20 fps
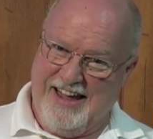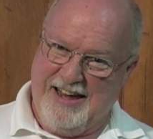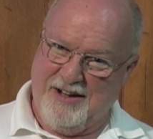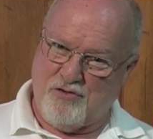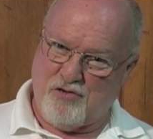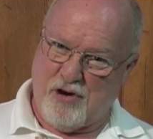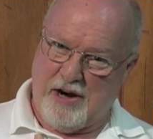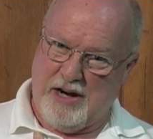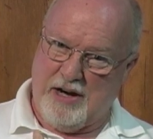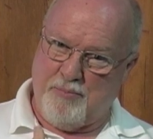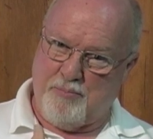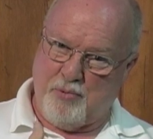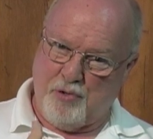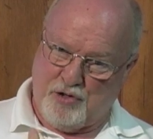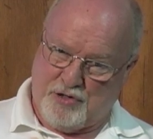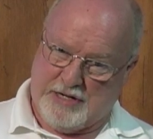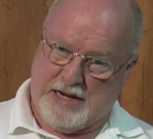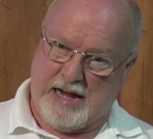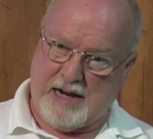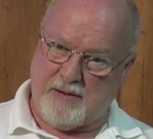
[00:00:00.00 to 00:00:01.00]
trying to
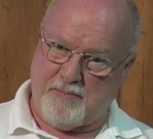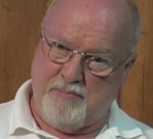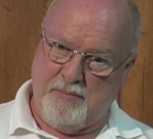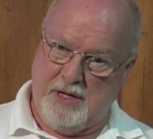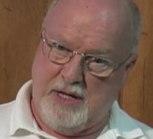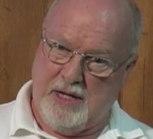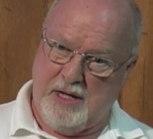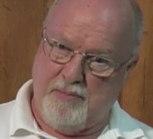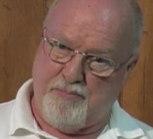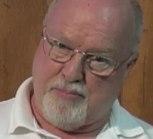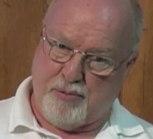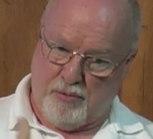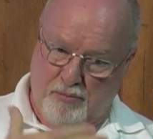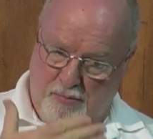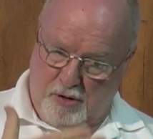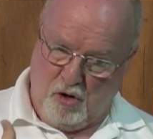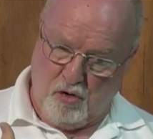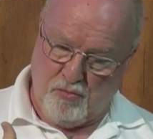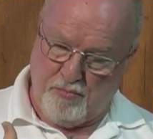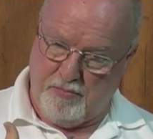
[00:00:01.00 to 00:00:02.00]
protect me,
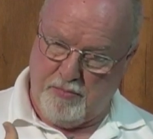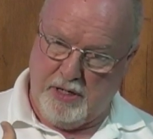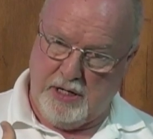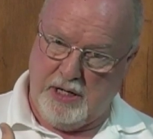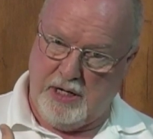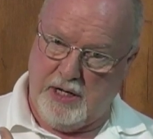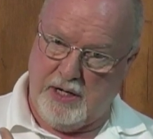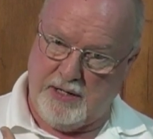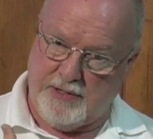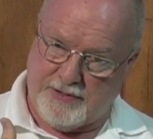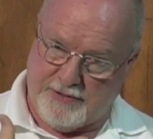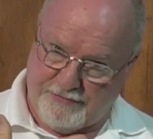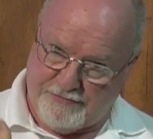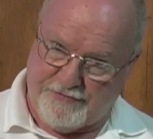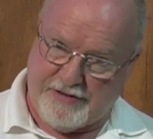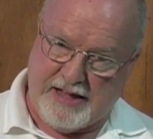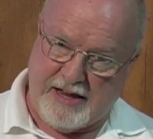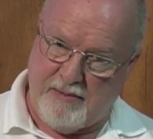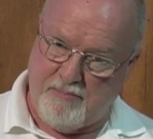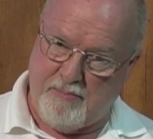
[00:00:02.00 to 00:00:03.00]
promote me,
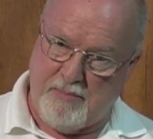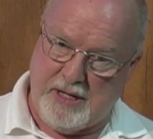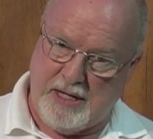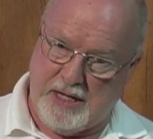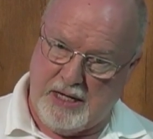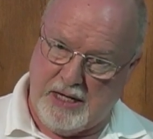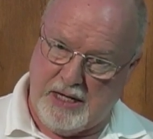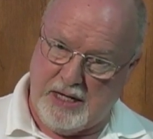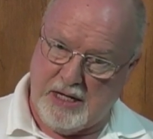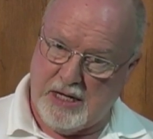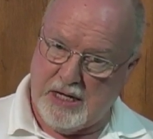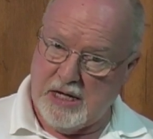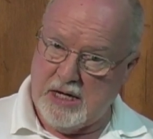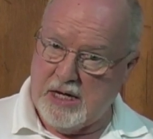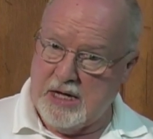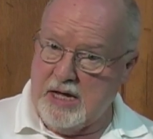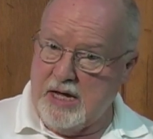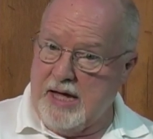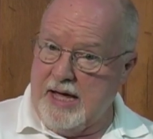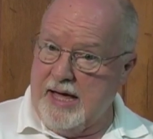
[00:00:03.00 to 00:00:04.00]
defend me.
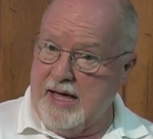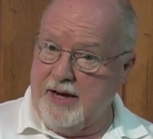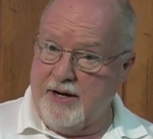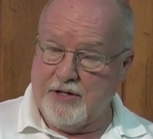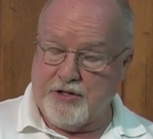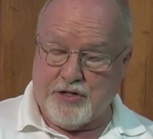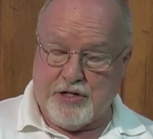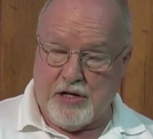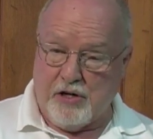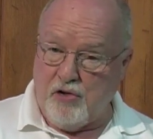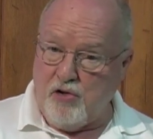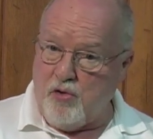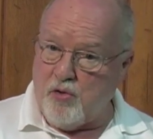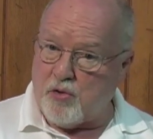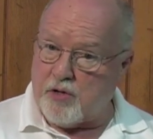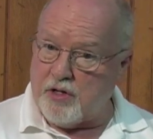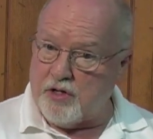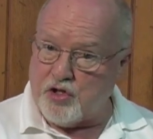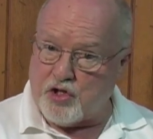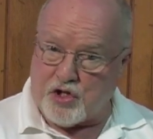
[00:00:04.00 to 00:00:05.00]
And until you
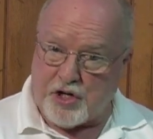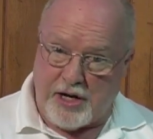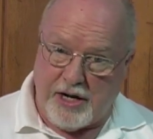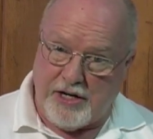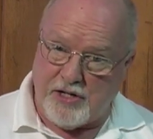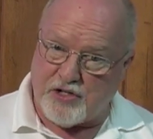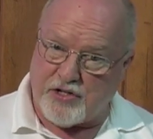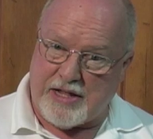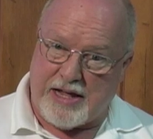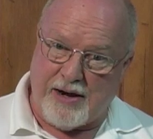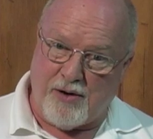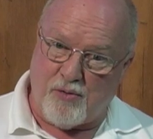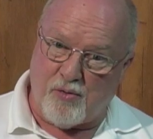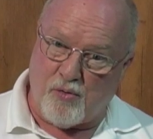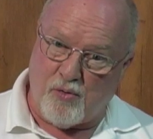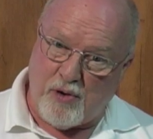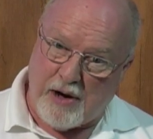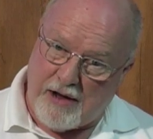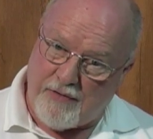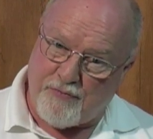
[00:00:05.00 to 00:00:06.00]
can change that
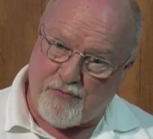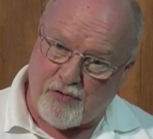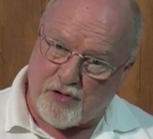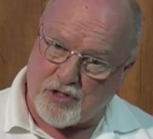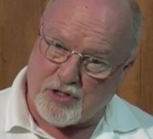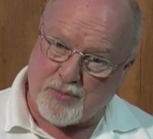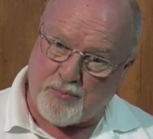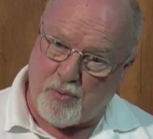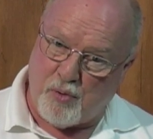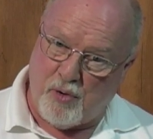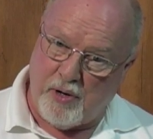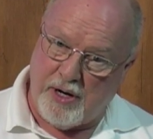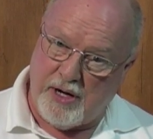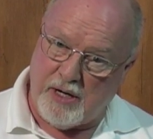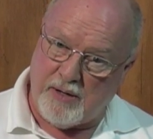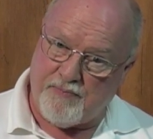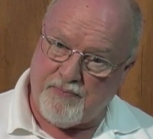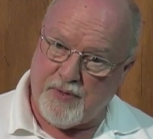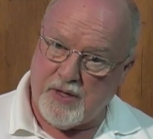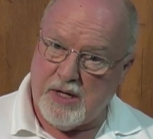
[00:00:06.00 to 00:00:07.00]
reference point,
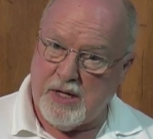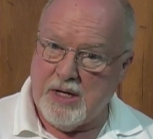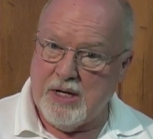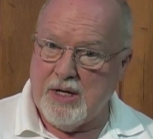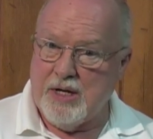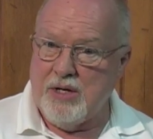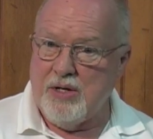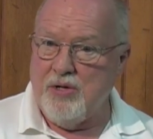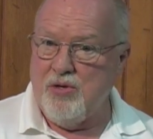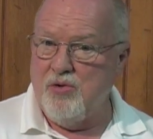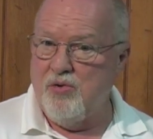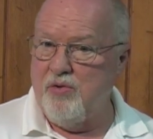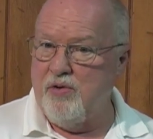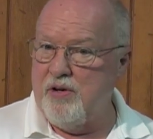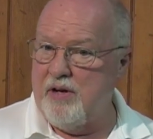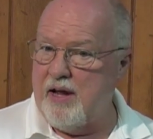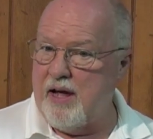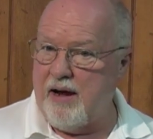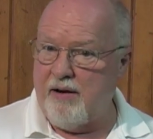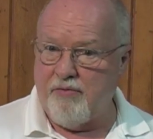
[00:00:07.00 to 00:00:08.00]
you
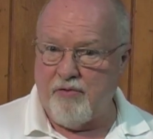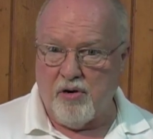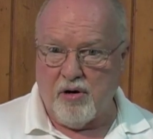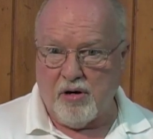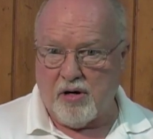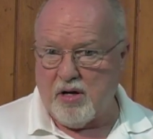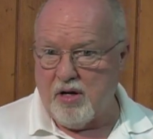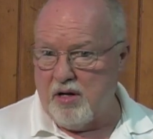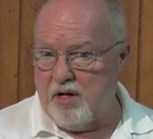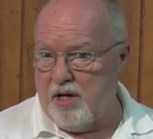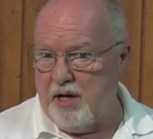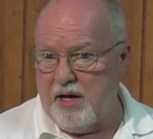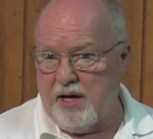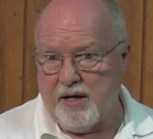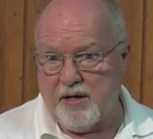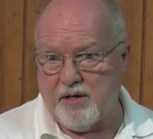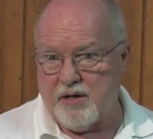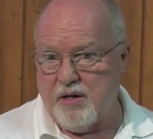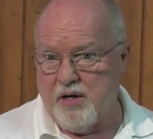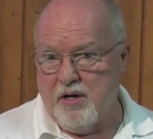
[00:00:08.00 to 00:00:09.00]
never can get
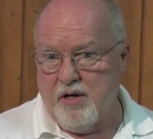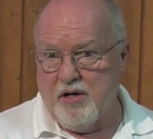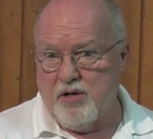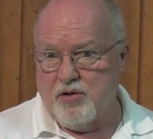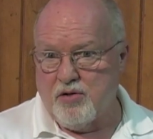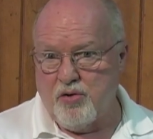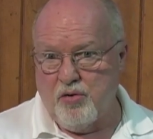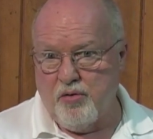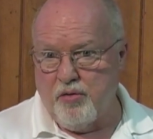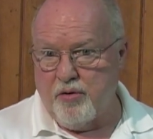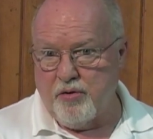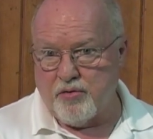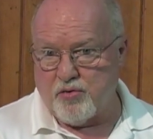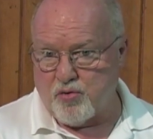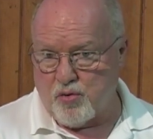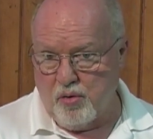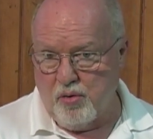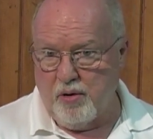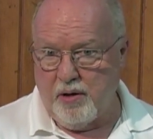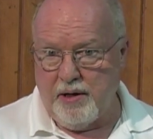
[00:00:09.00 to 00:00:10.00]
to the
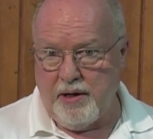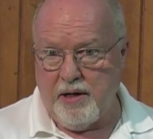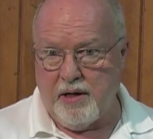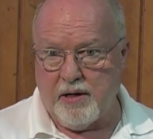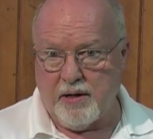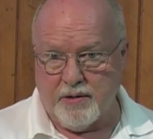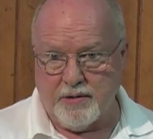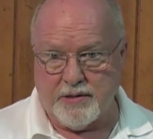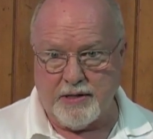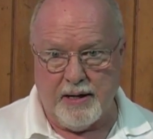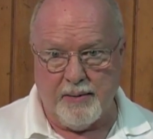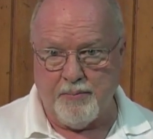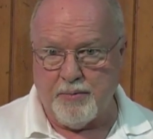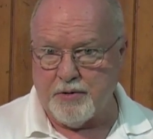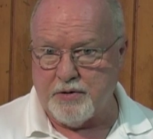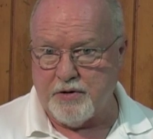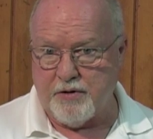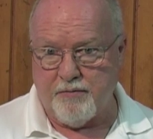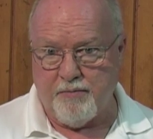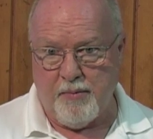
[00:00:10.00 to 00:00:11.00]
truly
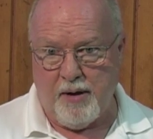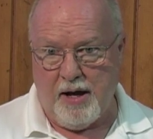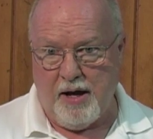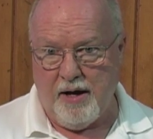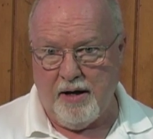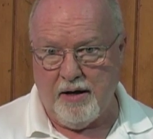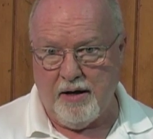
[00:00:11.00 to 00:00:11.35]
contemplative mind.